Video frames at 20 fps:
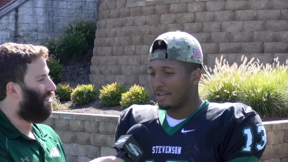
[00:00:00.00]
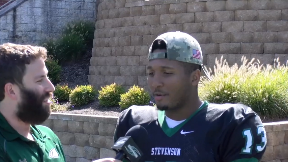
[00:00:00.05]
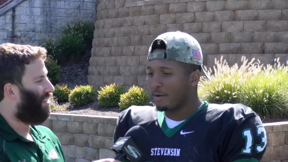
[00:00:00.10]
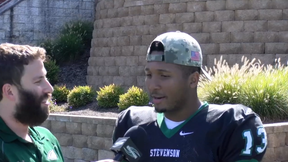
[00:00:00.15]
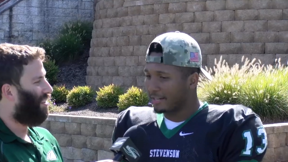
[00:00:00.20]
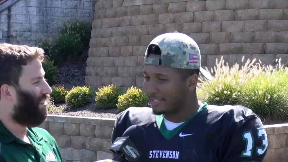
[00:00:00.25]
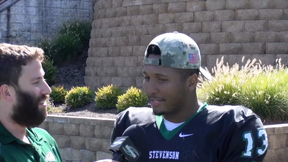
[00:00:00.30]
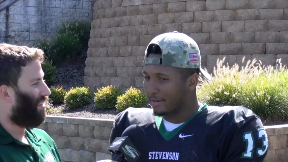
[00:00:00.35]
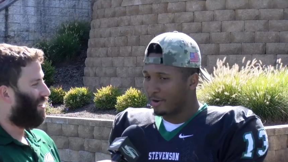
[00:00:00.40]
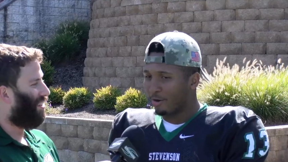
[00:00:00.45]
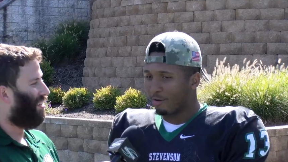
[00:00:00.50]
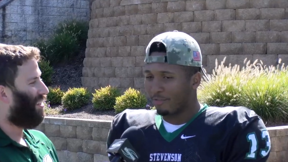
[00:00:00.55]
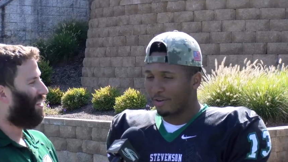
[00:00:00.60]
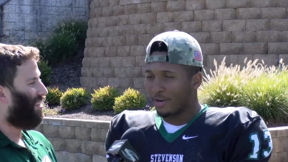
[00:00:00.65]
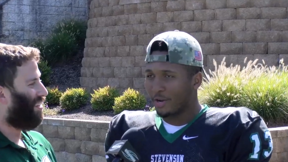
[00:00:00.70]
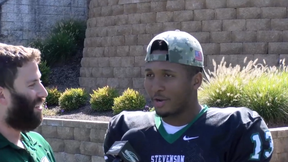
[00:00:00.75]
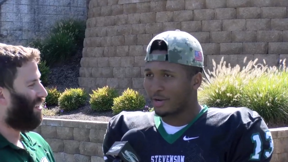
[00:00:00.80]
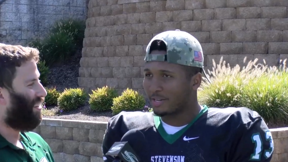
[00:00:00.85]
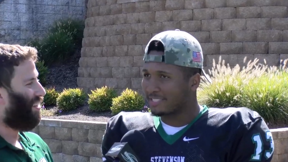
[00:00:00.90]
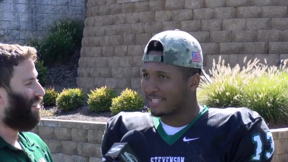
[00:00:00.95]
Speaker 1: you hear turnover and you
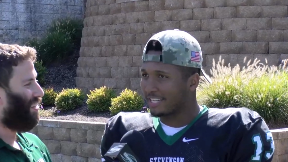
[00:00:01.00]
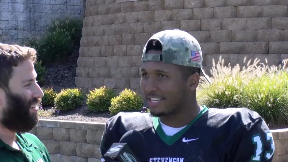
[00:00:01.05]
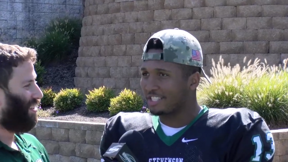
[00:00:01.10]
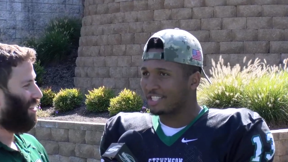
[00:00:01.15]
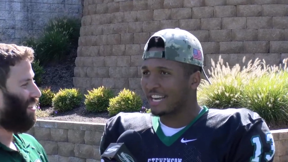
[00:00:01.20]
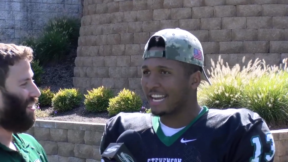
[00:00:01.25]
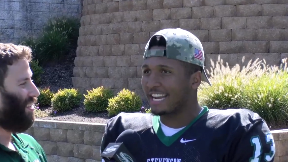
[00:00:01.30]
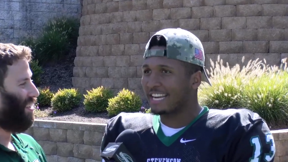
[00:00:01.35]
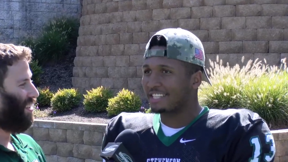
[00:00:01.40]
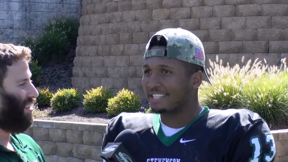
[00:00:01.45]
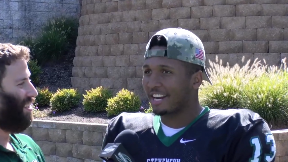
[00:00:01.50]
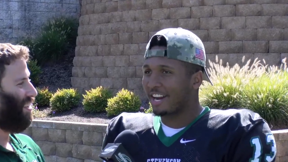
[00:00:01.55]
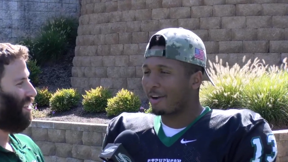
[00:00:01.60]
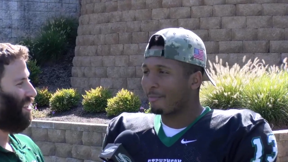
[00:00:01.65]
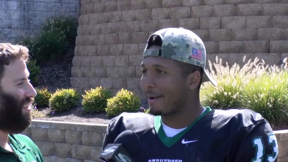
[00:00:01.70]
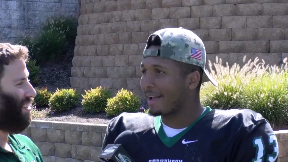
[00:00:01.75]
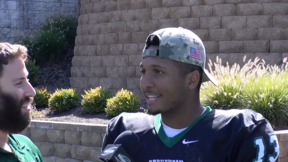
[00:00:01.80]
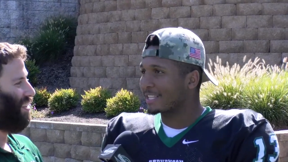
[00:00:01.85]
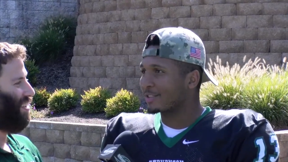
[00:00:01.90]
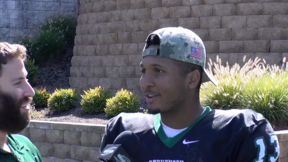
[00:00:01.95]
hear sudden change and
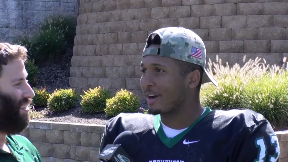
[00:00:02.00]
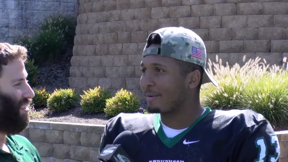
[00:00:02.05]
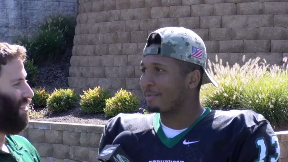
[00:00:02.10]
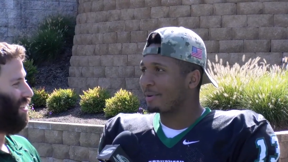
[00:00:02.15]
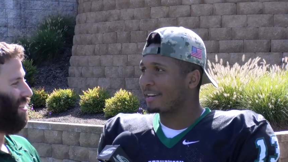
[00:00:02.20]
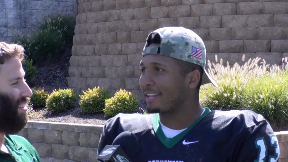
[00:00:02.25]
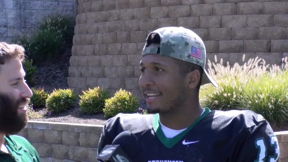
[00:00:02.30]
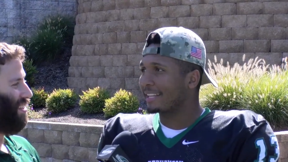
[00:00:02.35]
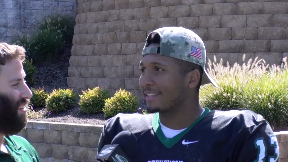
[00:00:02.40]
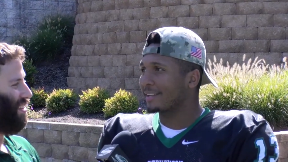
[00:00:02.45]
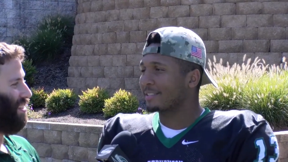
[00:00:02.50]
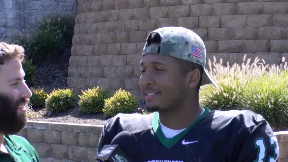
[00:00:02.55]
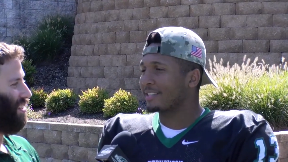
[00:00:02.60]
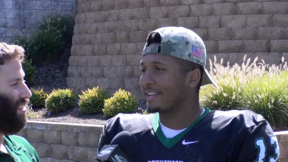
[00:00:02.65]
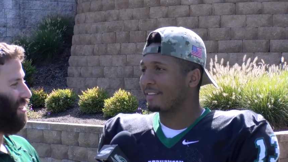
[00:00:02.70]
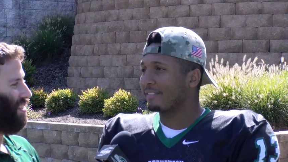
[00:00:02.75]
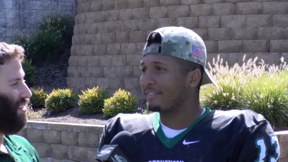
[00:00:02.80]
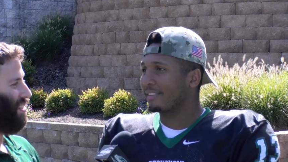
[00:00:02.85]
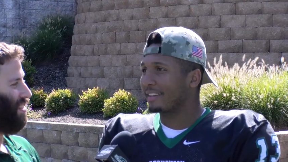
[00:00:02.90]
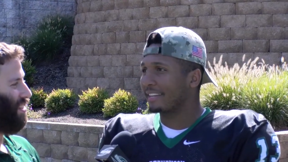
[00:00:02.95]
everybody scrambling to get their
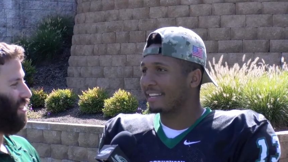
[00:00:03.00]
stuff